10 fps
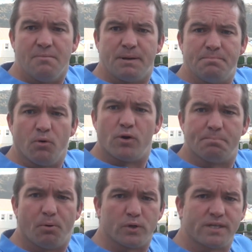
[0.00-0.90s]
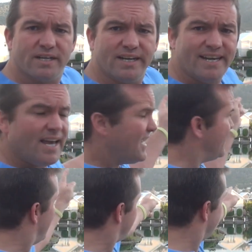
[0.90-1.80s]
But more importantly,
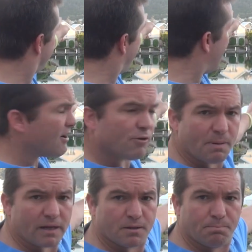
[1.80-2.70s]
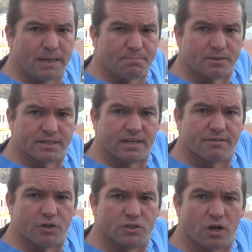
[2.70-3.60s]
he doesn't care about the people that
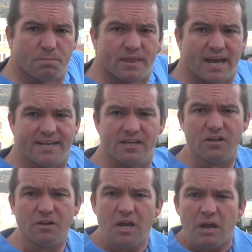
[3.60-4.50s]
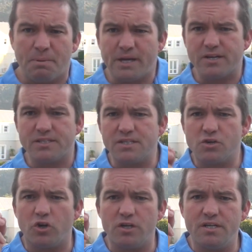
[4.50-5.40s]
live on top of that hill, because his
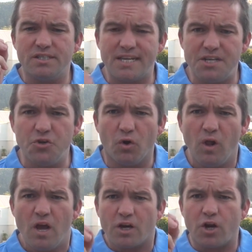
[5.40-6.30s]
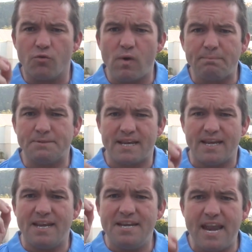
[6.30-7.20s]
continual corrupt,
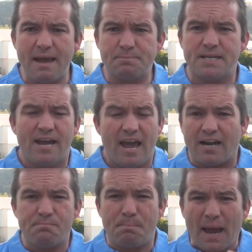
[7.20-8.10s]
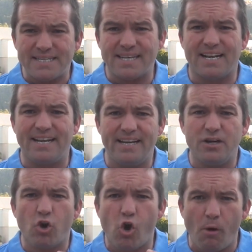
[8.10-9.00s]
inept, and basically
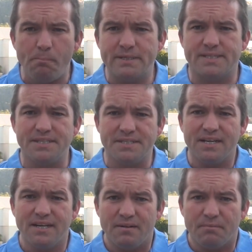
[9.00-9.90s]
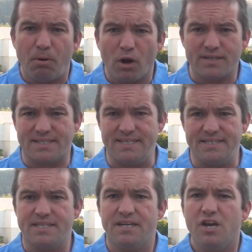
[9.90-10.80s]
incompetent
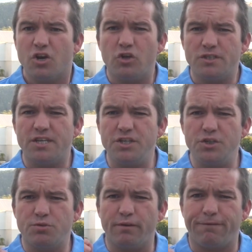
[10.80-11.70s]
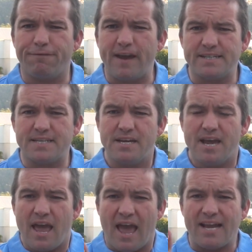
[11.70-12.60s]
policies continue to affect
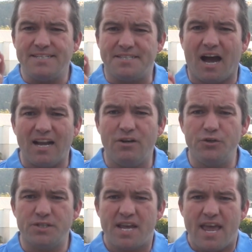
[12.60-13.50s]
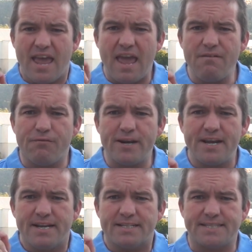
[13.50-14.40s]
and dilute
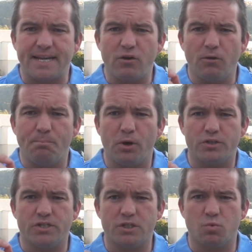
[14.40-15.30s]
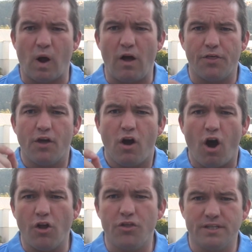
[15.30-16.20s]
every single person's wealth
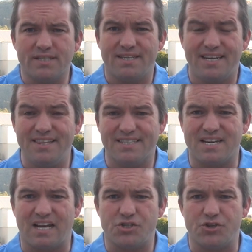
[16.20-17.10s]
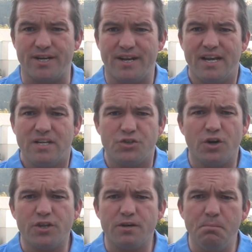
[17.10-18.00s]
in this country. Do you
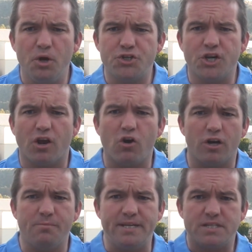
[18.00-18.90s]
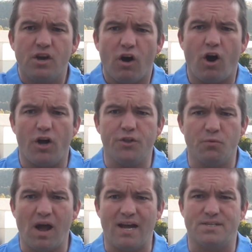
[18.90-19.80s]
know that emerging economies are on the
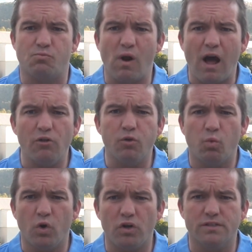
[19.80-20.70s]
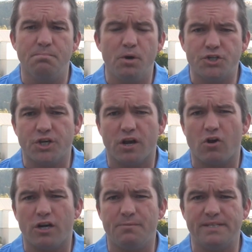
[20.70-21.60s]
rise? Around the world, emerging
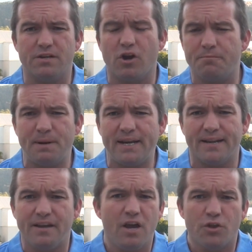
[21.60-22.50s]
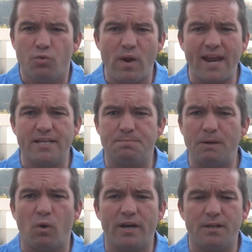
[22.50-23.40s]
economies have got better. The rand has
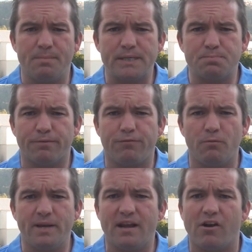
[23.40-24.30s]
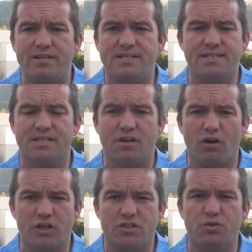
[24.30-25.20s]
been one of the best performing currencies in the
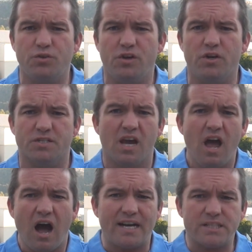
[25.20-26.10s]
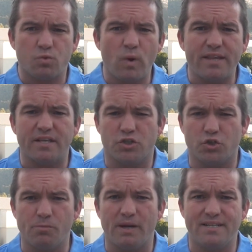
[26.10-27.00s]
last 2 years. I swear that
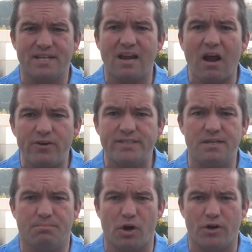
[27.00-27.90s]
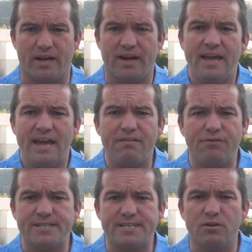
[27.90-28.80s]
Zuma is a currency broker.
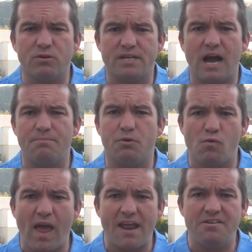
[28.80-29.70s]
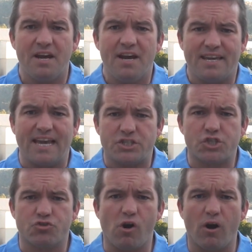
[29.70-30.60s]
Every single time the rand gets
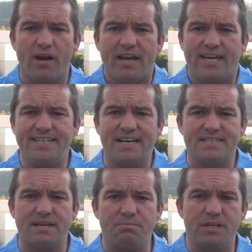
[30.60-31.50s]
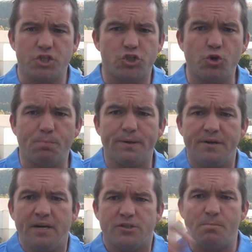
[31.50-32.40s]
strong, he does something
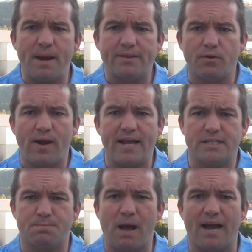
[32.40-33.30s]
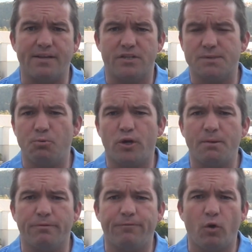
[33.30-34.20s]
stupid to make the rand spike. And this
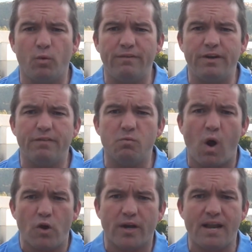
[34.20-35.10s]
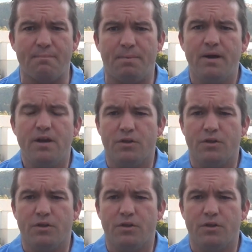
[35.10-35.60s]
morning, before we've even woken up,